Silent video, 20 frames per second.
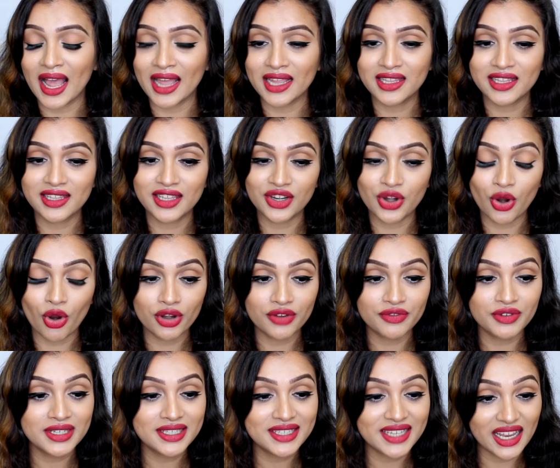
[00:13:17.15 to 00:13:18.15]
I
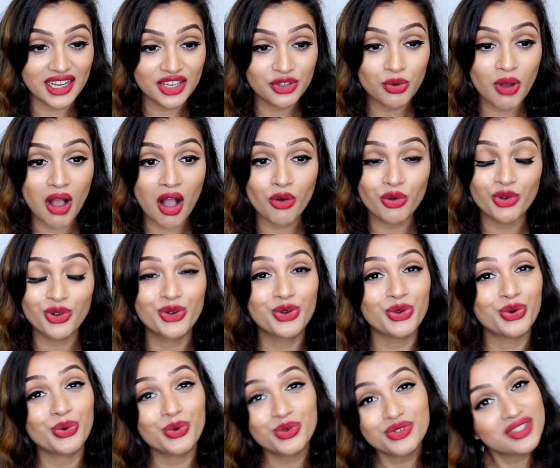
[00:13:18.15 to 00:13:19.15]
cannot even tell you how
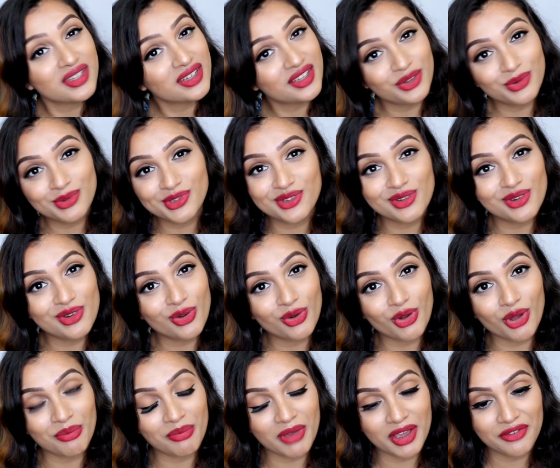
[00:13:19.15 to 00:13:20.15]
gross it used to
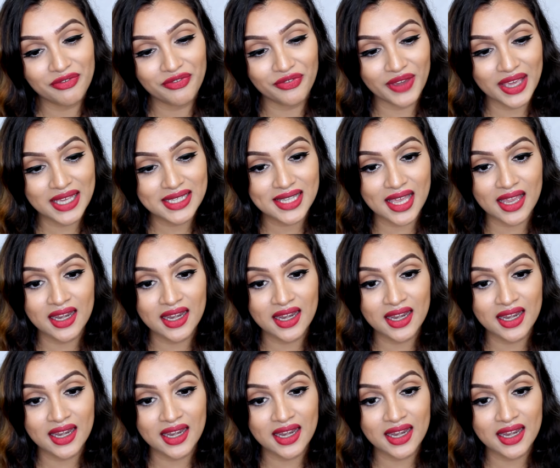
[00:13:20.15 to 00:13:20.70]
look on my face.